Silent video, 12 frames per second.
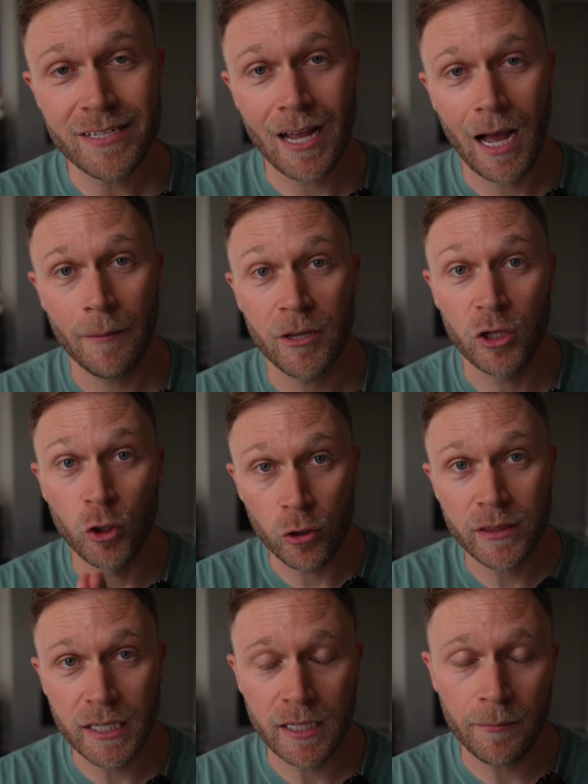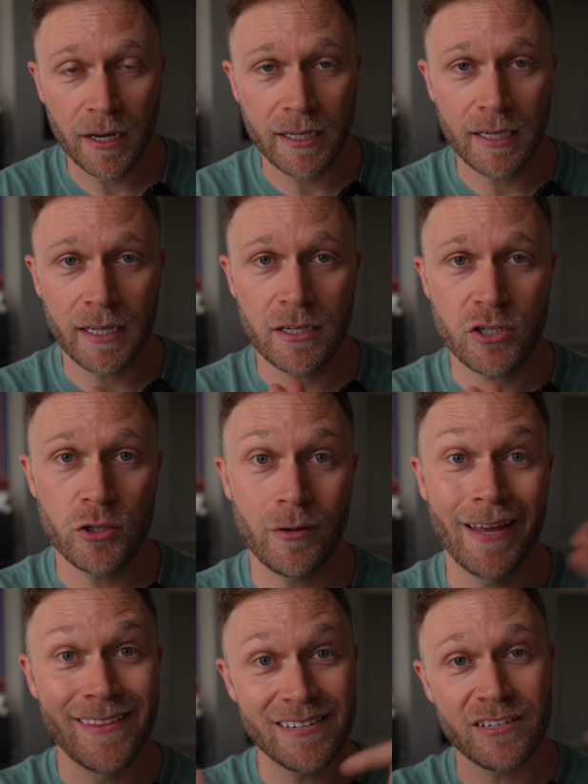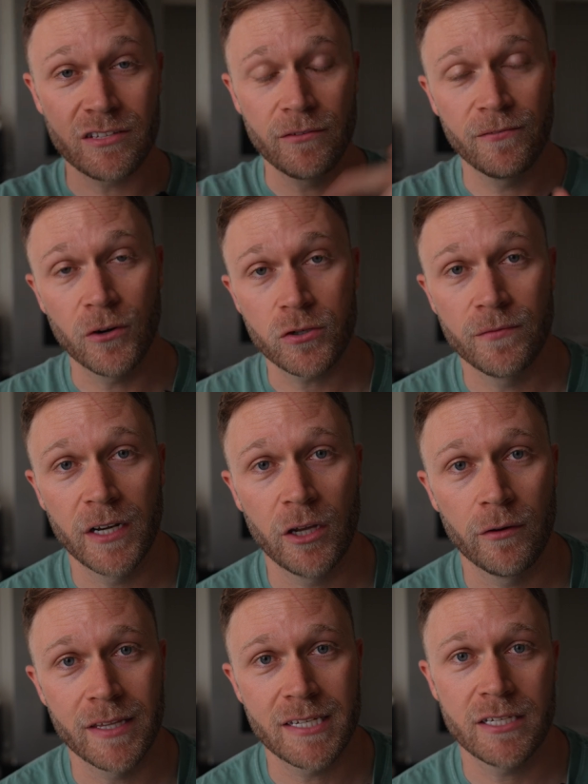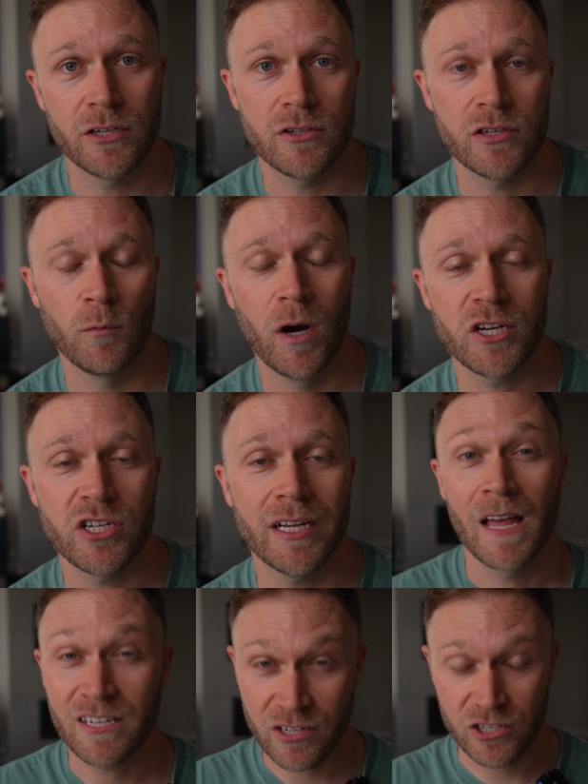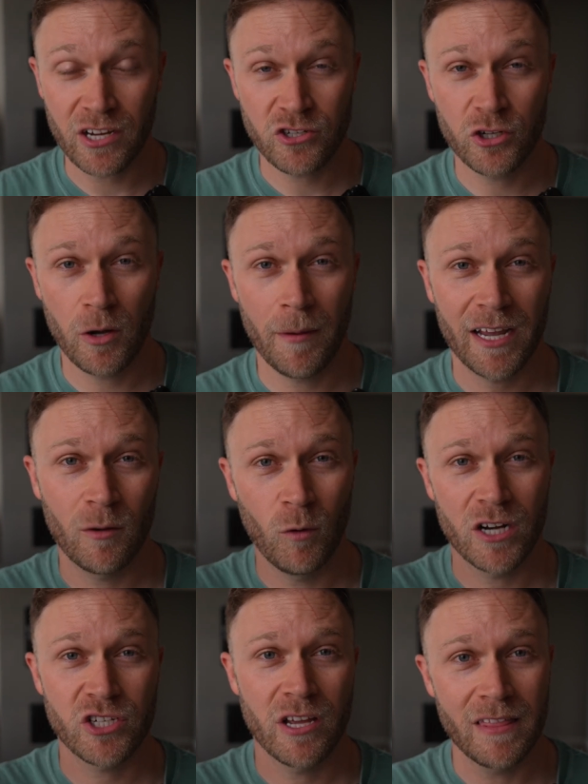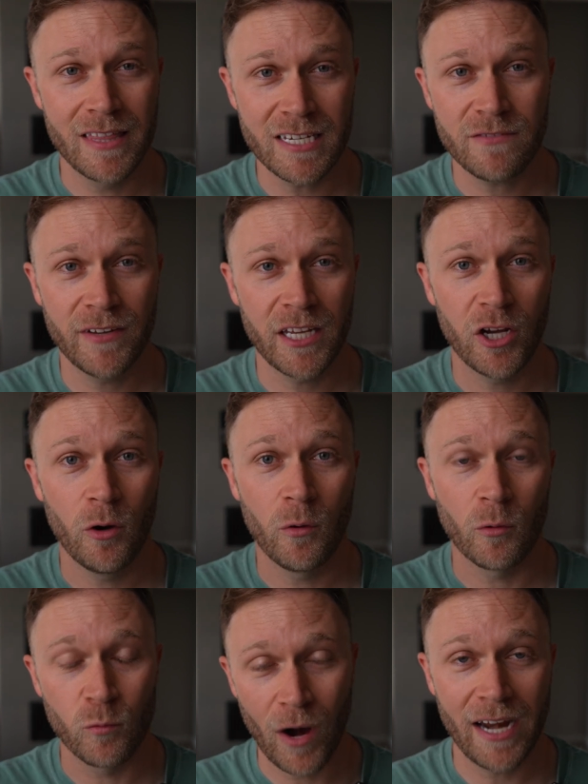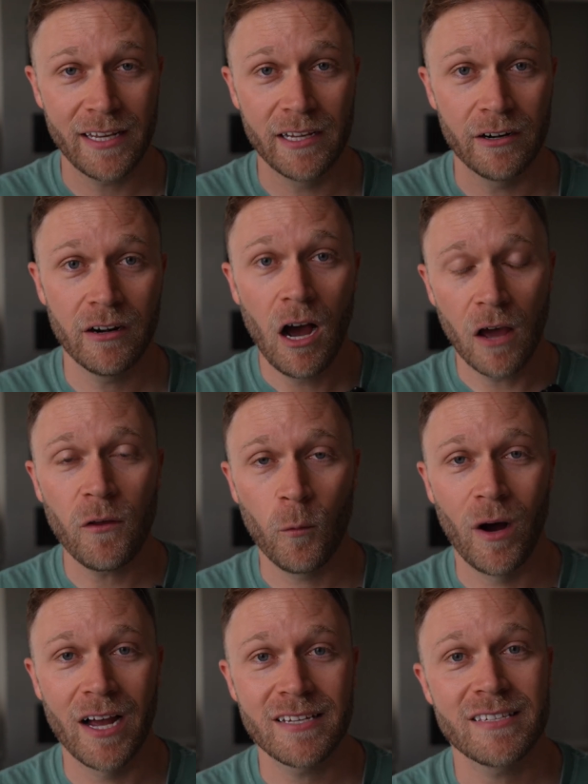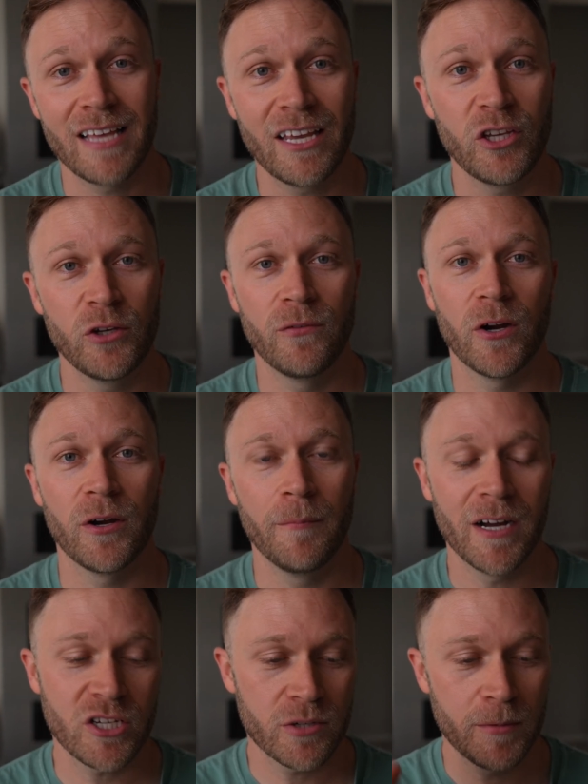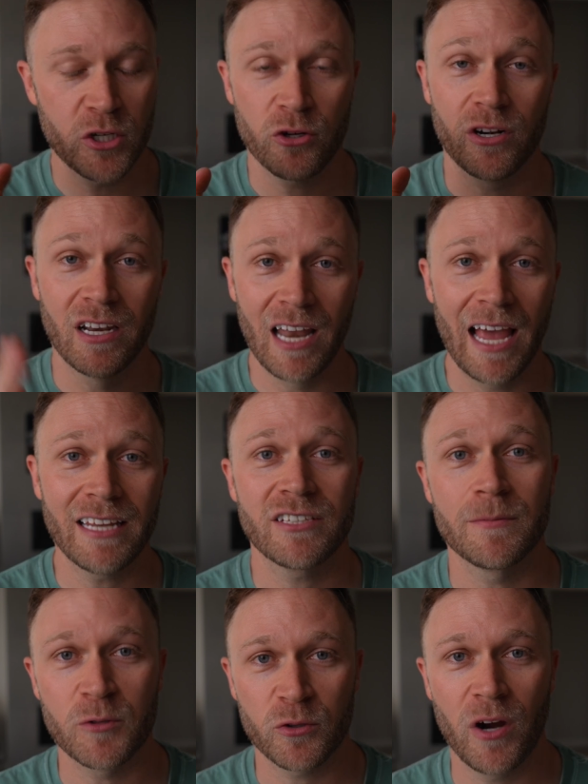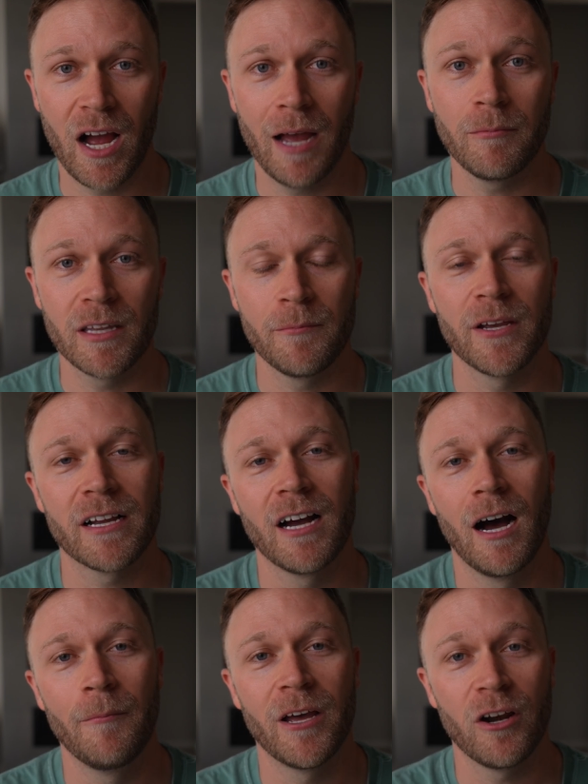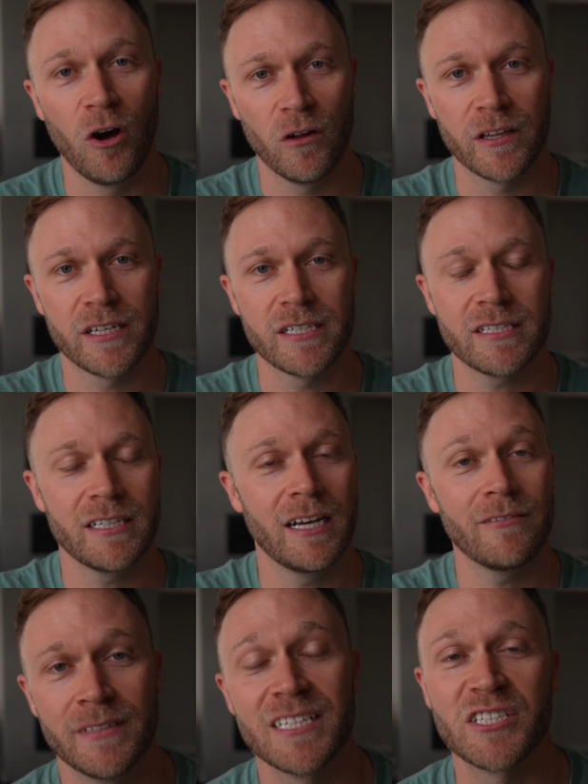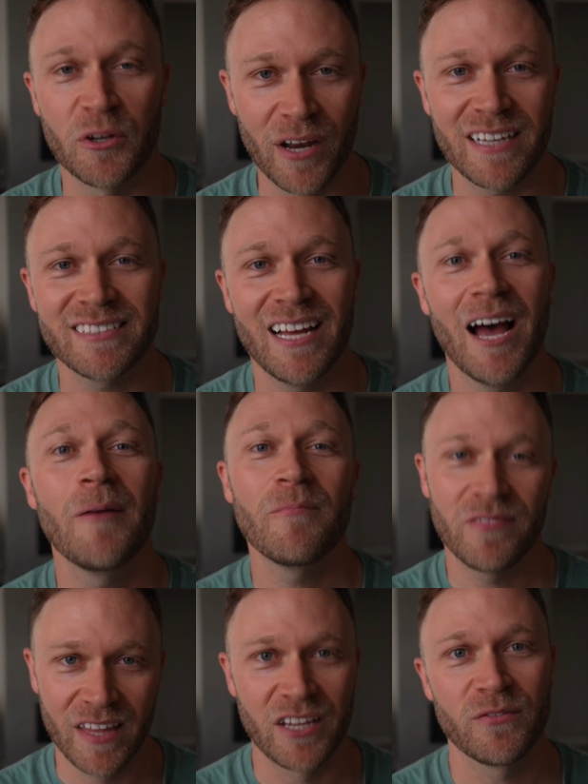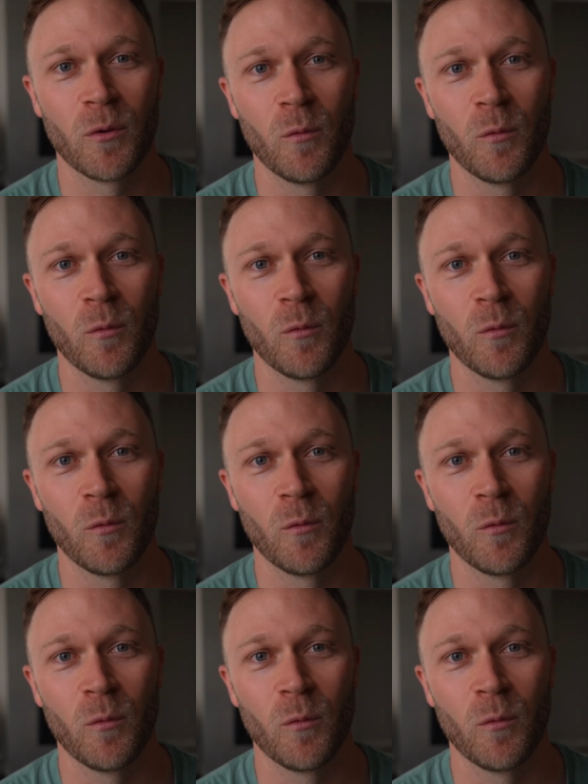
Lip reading: a hobby you're thinking about getting into, and this is the first video in this series you're watching, I suggest you go back and watch this video right here. Otherwise, thank you very much. Be sure to like, subscribe, leave me a comment, all the good stuff. Until next time, thanks for